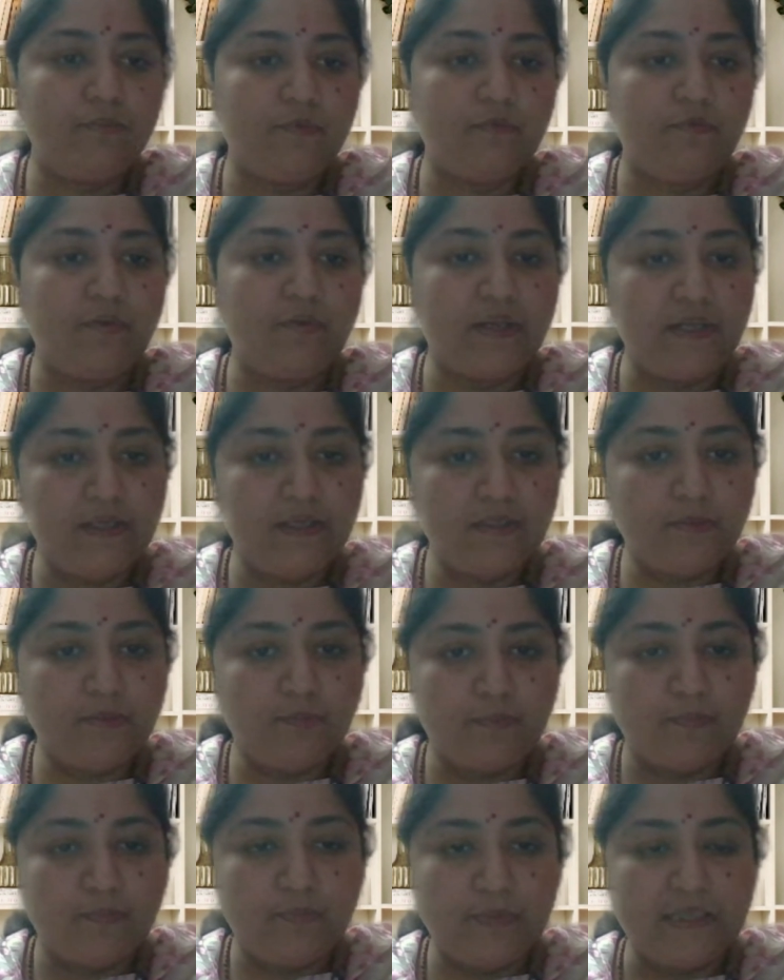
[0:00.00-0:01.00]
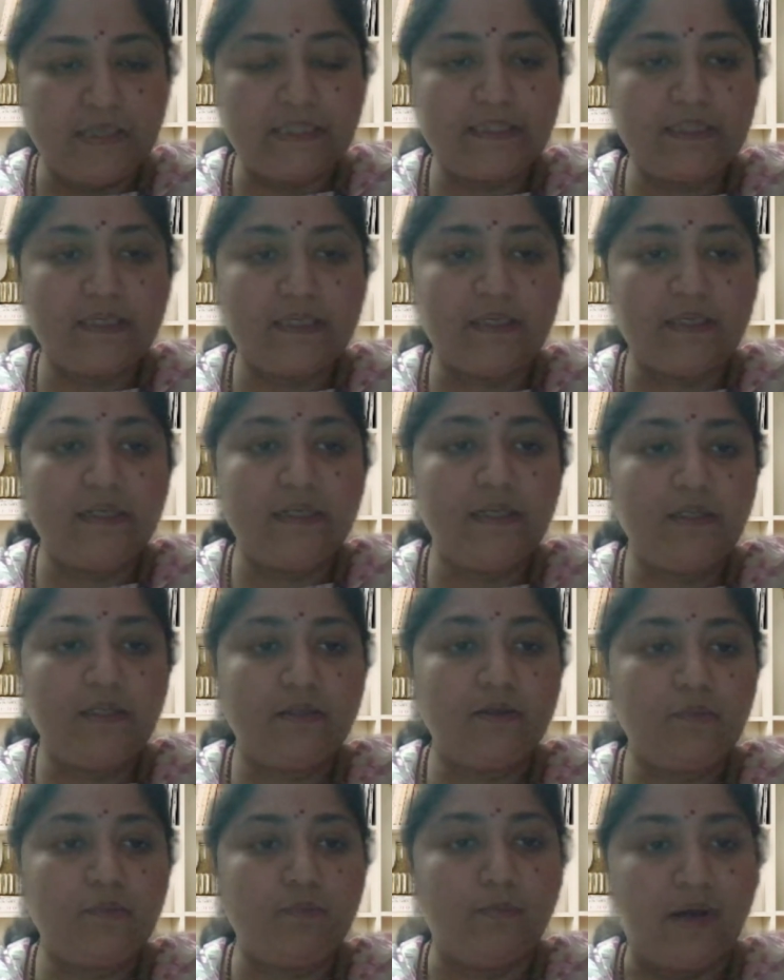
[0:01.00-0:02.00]
very basically
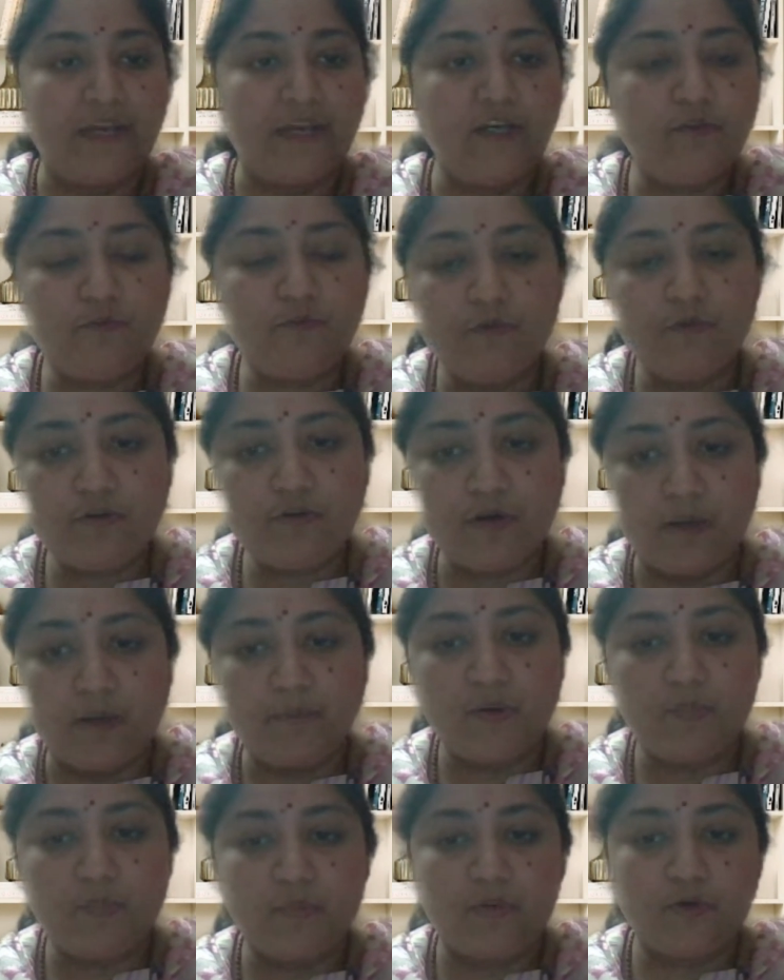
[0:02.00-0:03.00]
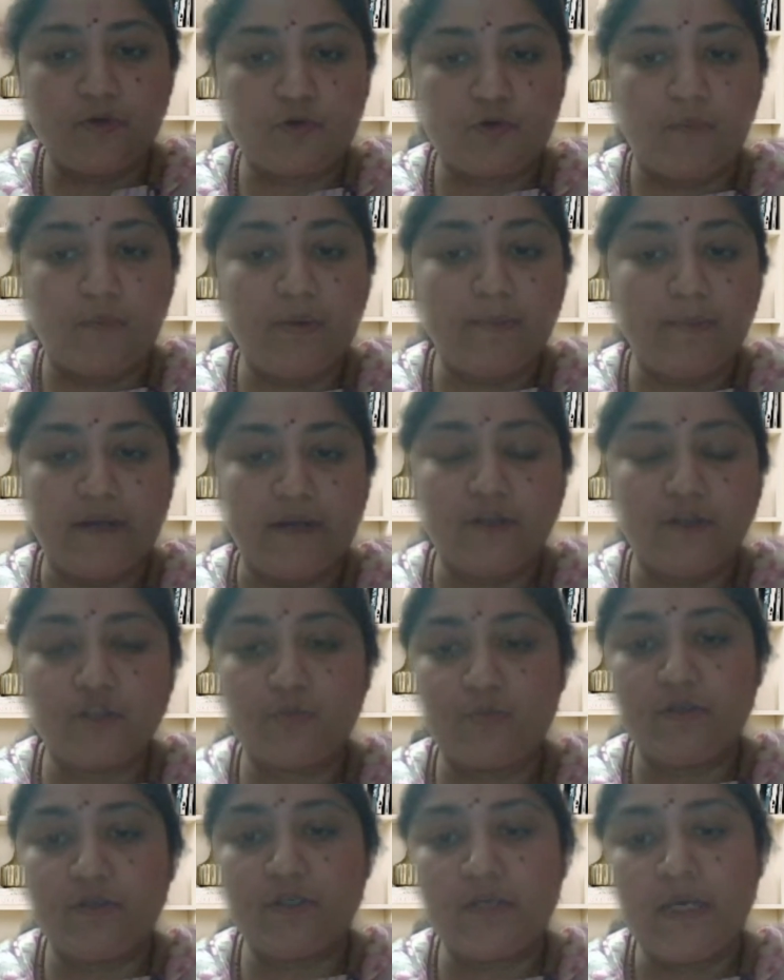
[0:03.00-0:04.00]
the mindful trauma
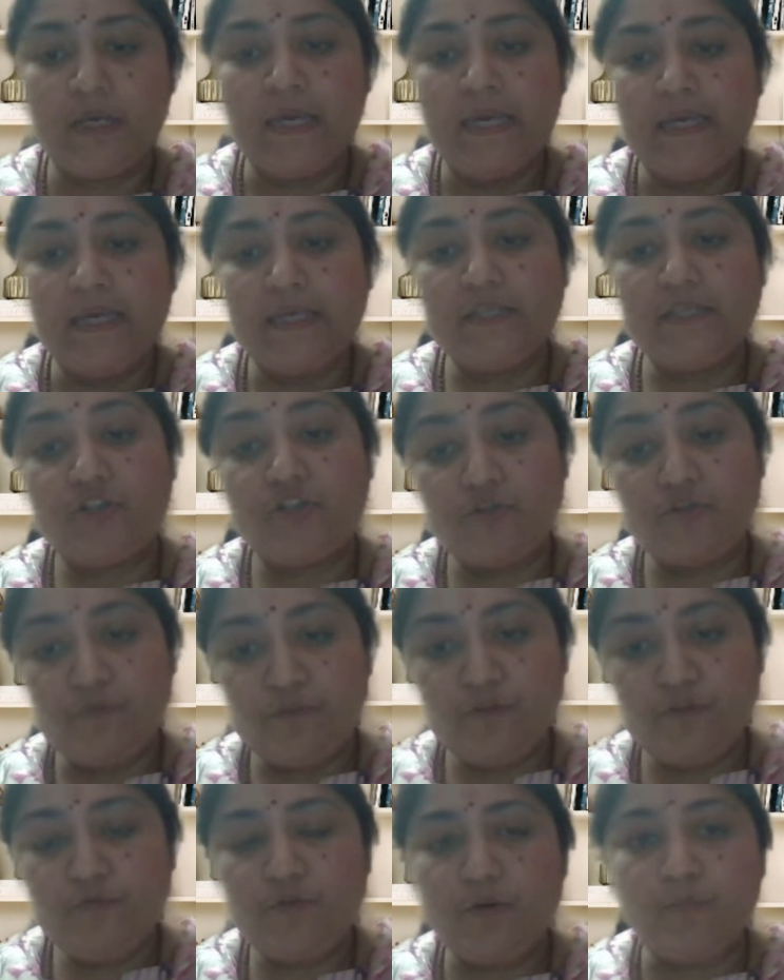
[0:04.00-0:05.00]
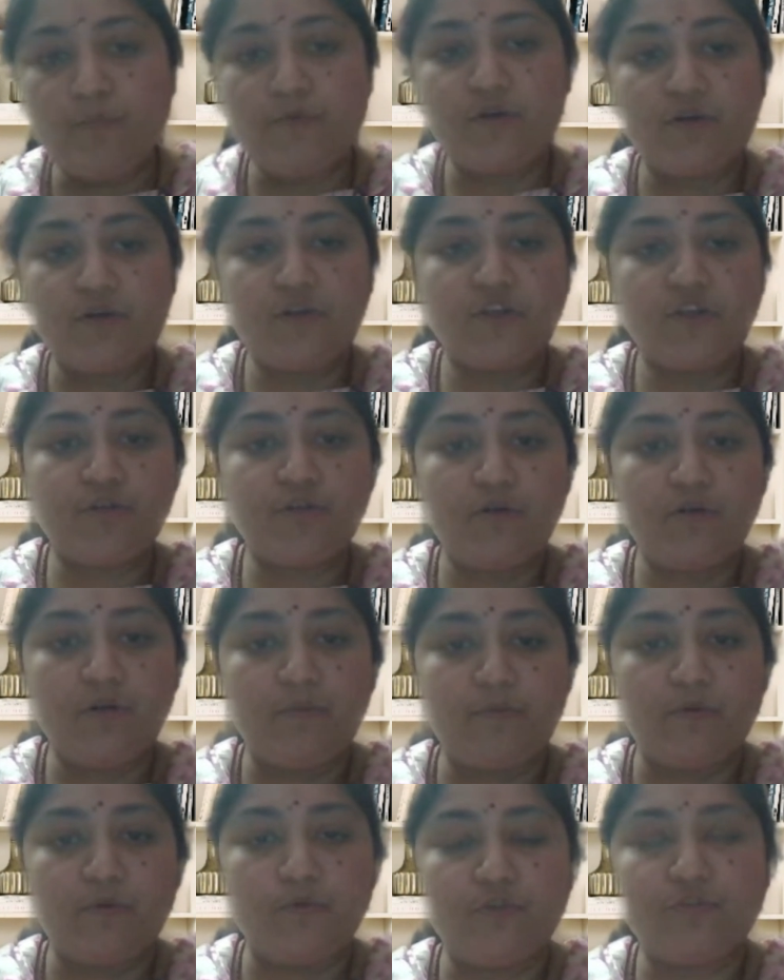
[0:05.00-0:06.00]
management is different from traditional
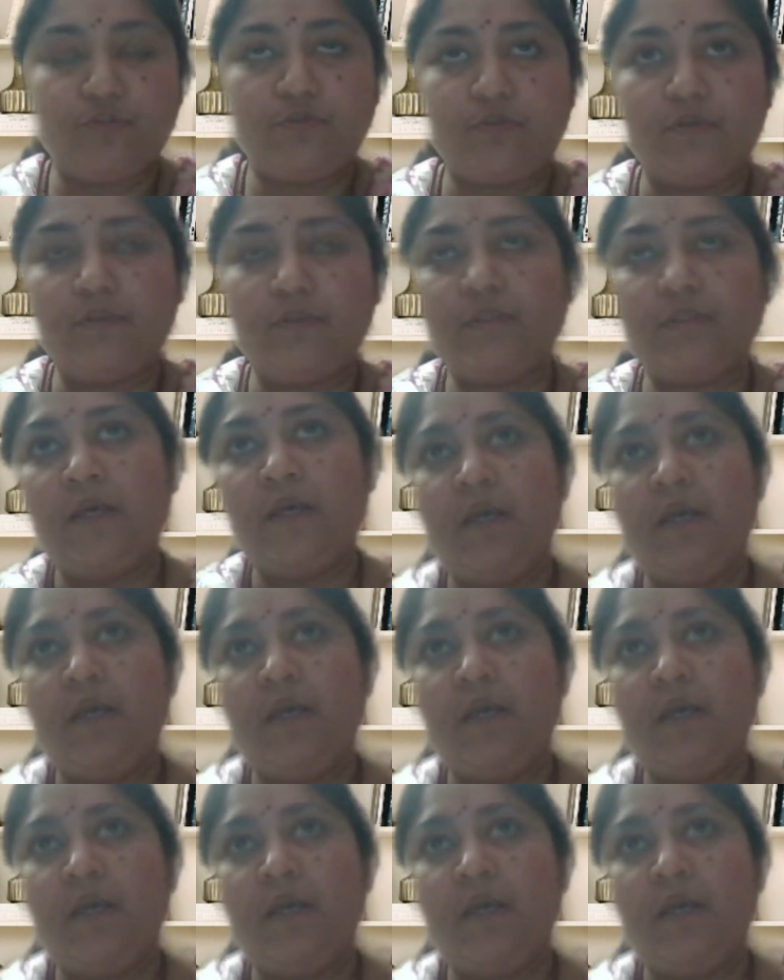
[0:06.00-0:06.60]
approaches is,